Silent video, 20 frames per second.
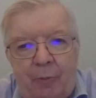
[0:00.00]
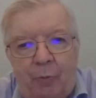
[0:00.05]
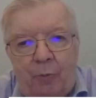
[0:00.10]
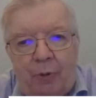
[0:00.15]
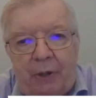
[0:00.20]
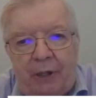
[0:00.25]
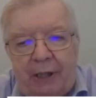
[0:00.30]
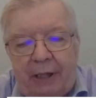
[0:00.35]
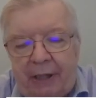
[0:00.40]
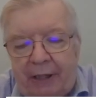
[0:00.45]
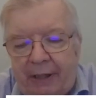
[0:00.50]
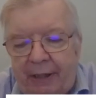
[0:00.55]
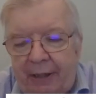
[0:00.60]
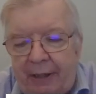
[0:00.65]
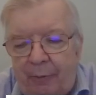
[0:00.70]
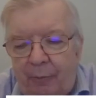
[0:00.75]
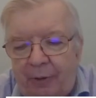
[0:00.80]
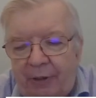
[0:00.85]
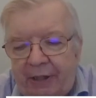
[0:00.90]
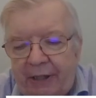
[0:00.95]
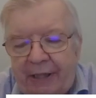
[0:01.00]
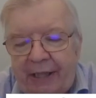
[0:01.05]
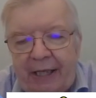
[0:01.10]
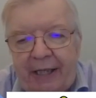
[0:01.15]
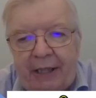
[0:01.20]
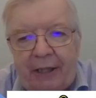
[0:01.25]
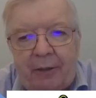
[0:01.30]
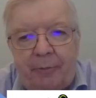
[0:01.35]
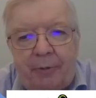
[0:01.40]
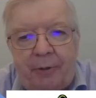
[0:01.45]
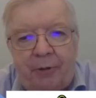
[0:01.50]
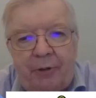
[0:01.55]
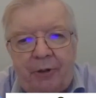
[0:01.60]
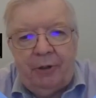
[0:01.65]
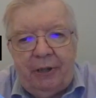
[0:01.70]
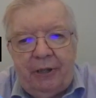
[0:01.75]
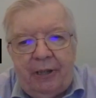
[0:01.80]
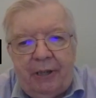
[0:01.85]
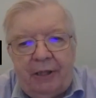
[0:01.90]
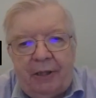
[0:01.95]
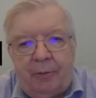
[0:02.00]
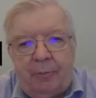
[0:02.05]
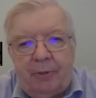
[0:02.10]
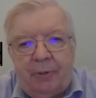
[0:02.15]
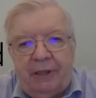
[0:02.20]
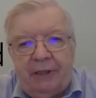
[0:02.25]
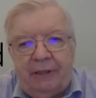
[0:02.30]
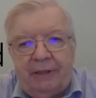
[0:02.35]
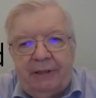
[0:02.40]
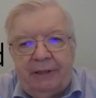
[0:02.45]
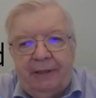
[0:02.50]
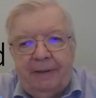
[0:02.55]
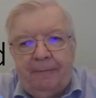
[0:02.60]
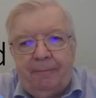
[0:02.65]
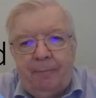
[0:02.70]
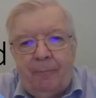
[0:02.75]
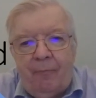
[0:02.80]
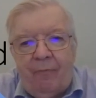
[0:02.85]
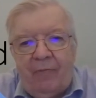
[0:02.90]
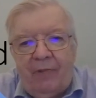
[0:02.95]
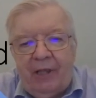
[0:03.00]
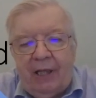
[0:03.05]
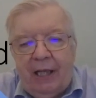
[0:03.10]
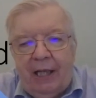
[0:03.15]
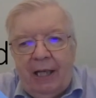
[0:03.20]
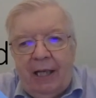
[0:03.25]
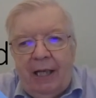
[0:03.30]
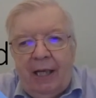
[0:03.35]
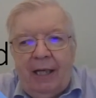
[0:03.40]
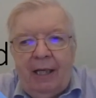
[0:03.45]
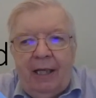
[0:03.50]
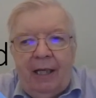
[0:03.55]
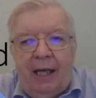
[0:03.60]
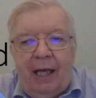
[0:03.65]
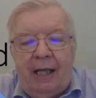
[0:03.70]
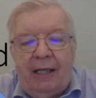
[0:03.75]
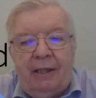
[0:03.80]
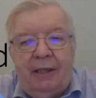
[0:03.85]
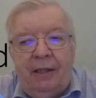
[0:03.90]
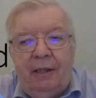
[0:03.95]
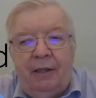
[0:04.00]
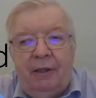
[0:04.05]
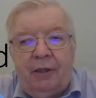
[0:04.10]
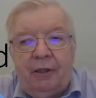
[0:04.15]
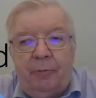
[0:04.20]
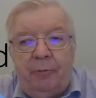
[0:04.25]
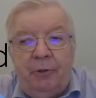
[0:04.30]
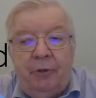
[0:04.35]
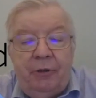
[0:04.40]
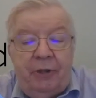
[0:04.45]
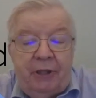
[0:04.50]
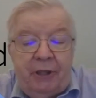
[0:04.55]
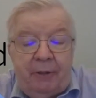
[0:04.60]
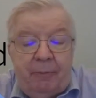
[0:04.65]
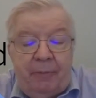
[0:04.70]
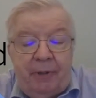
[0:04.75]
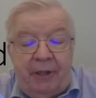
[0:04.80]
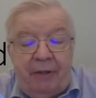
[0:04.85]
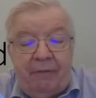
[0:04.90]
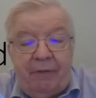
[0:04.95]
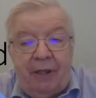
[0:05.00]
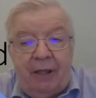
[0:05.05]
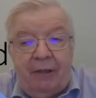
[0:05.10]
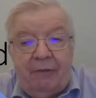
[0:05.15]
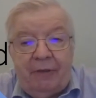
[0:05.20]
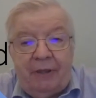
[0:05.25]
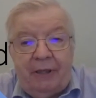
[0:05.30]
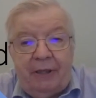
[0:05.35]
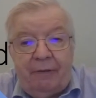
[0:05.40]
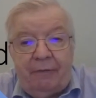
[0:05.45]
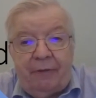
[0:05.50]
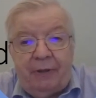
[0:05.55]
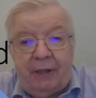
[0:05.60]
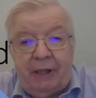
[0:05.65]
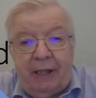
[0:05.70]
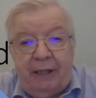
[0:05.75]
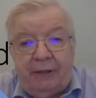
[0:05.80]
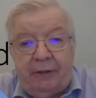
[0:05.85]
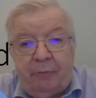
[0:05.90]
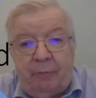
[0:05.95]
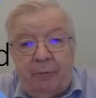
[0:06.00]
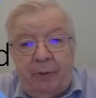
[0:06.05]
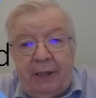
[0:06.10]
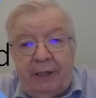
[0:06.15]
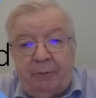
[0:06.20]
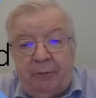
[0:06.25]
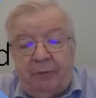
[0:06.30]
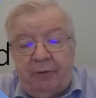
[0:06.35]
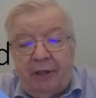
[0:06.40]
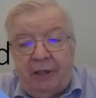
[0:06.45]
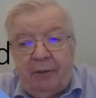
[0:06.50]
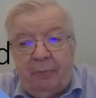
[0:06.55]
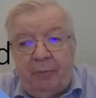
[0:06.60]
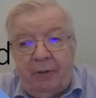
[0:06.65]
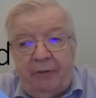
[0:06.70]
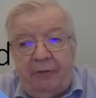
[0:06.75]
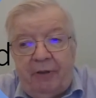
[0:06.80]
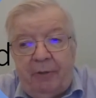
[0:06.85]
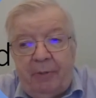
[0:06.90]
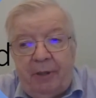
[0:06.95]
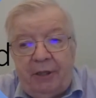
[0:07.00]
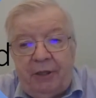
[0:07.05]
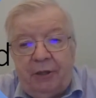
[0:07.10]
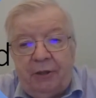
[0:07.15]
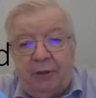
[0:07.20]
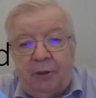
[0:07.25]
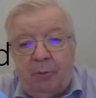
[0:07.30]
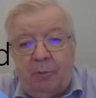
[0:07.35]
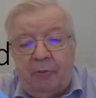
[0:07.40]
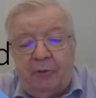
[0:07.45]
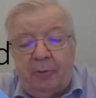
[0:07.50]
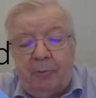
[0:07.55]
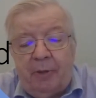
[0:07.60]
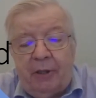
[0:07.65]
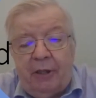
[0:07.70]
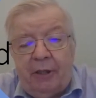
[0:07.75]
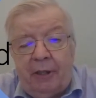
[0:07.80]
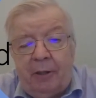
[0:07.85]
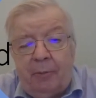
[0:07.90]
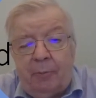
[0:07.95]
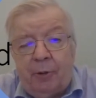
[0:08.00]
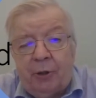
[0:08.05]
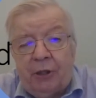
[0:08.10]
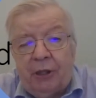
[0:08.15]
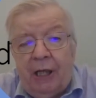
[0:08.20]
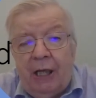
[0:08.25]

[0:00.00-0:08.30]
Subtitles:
within any community enterprise. And the community can be involved in different kinds of ways. We've kind of briefly mentioned some of them earlier, but